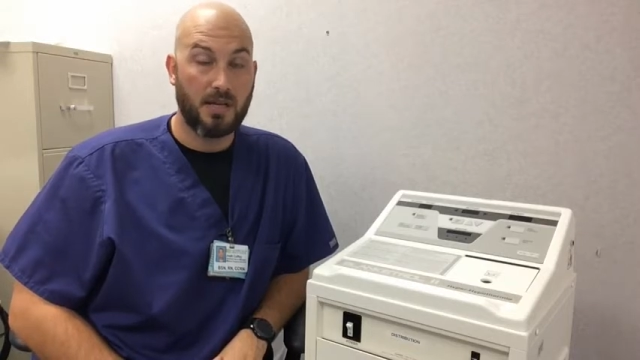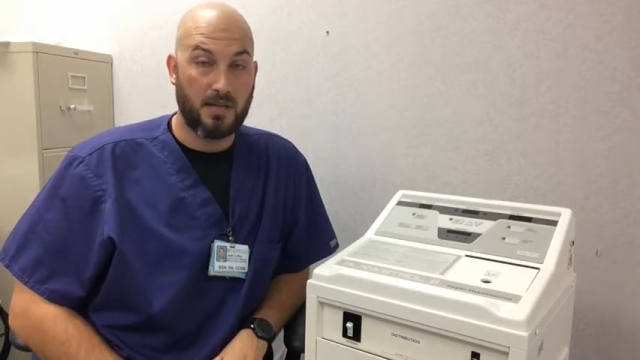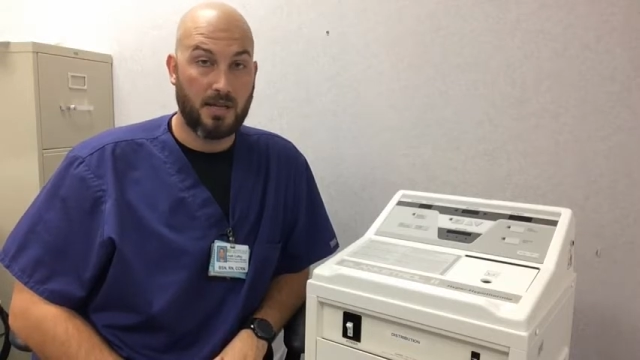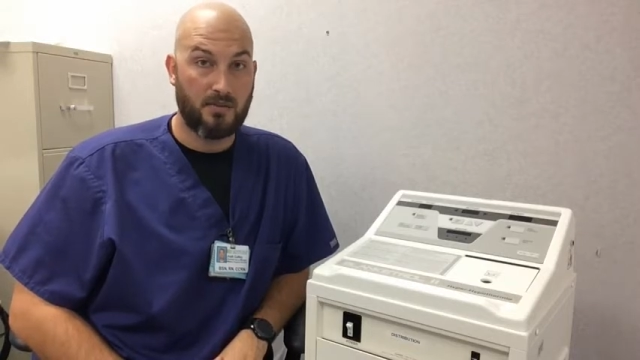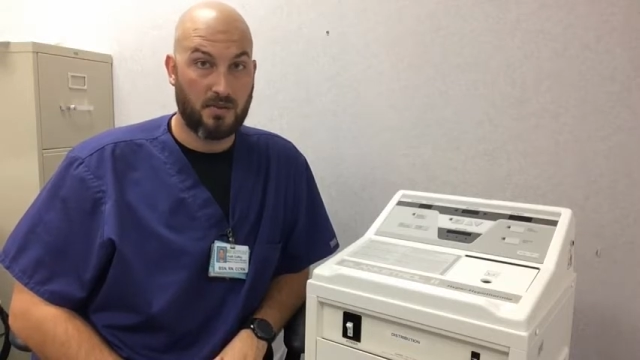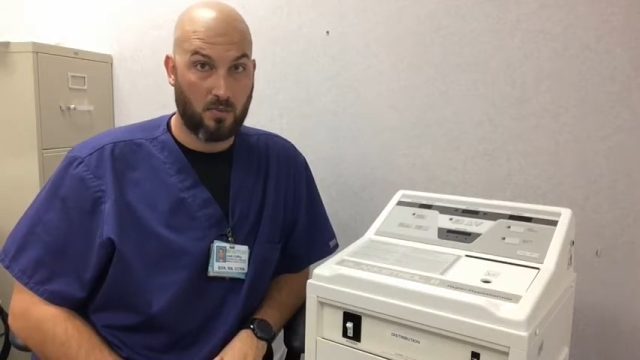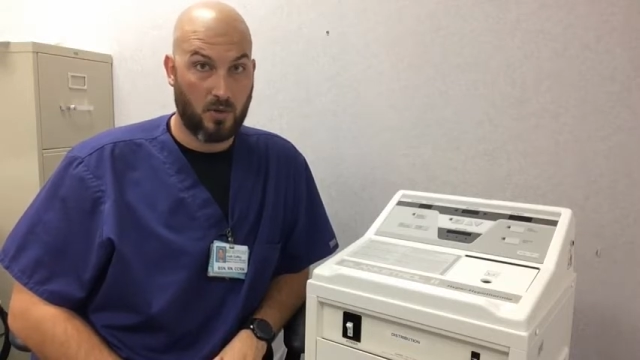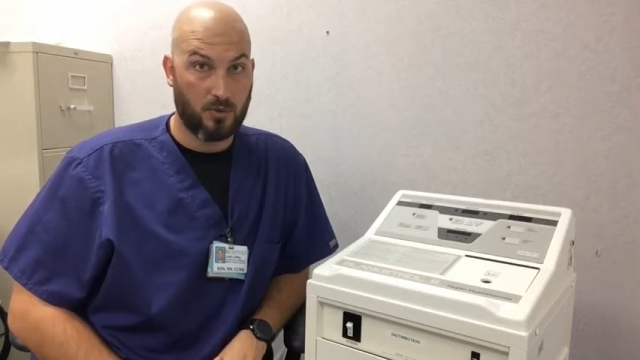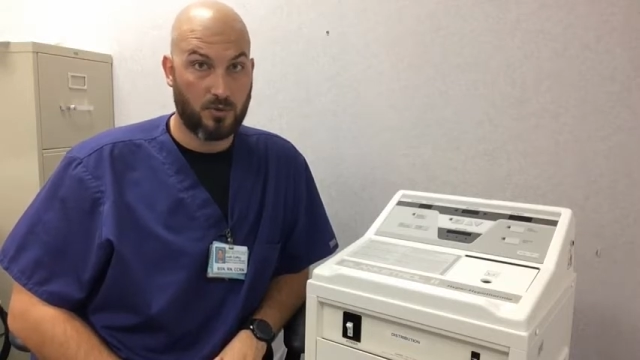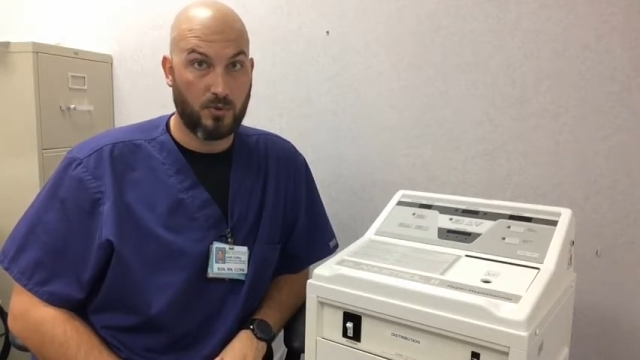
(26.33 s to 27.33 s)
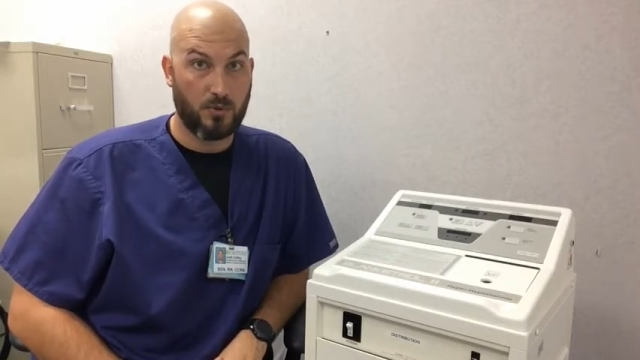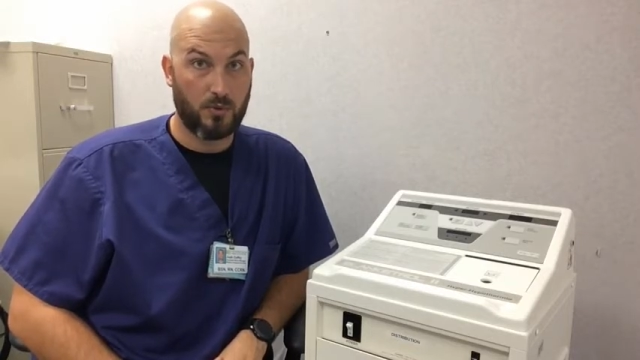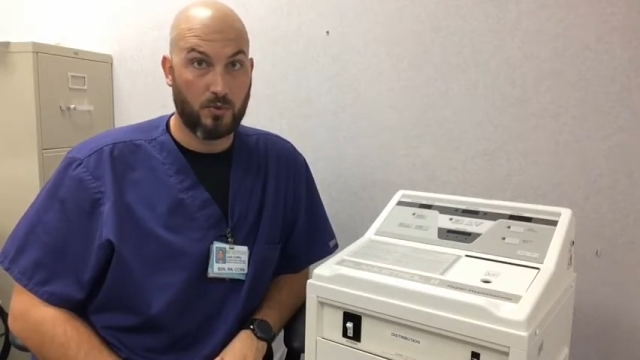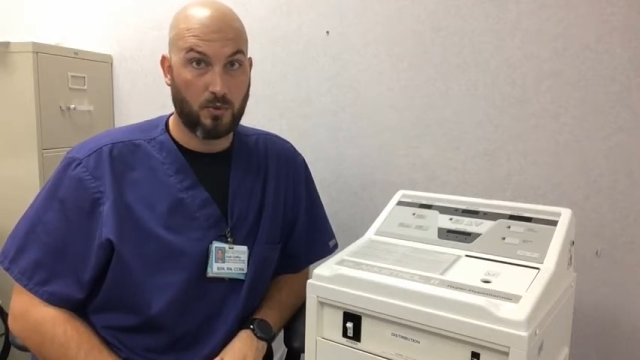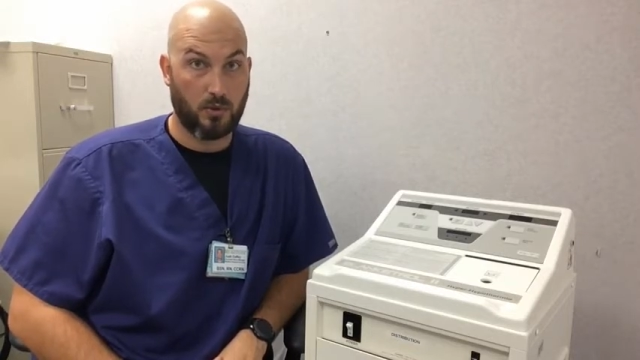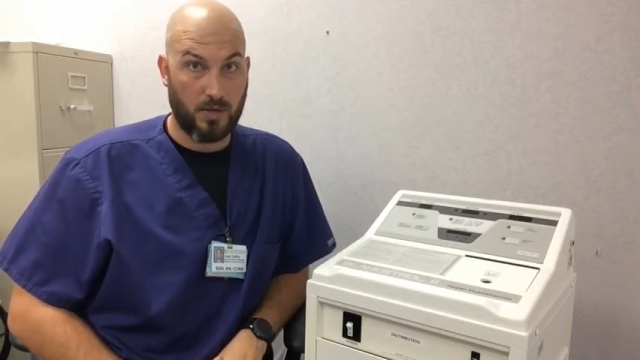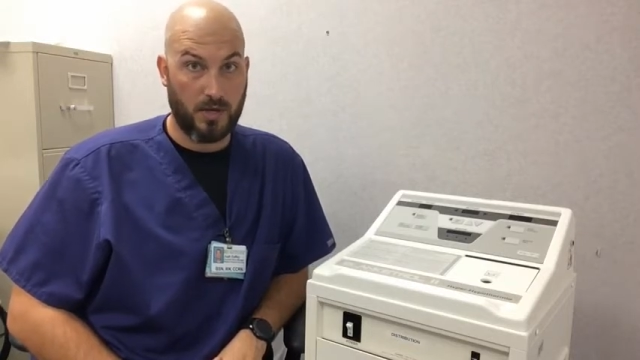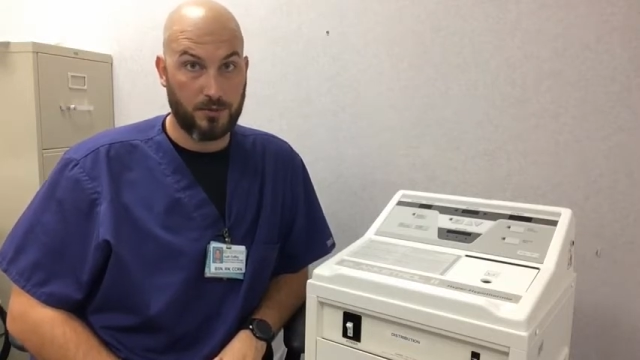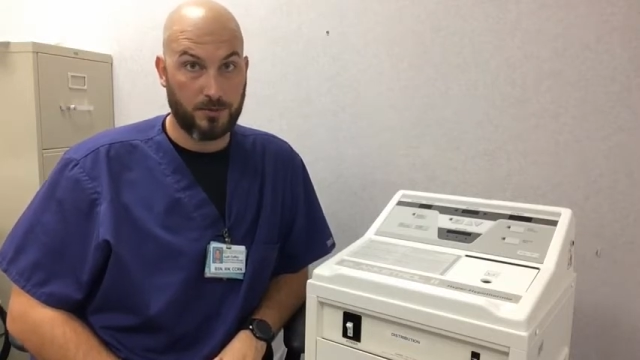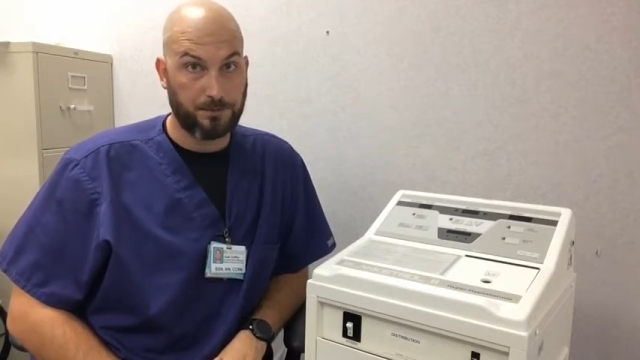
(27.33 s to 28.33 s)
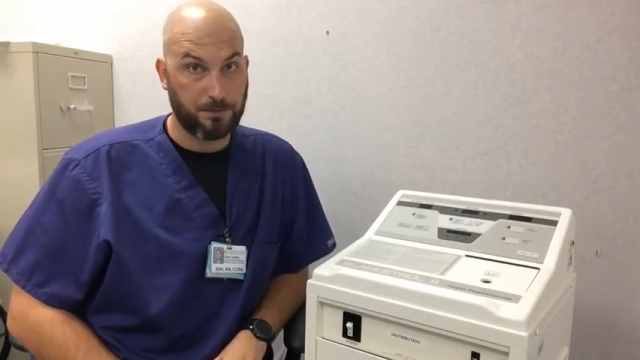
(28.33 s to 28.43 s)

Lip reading: and having it brought to your location.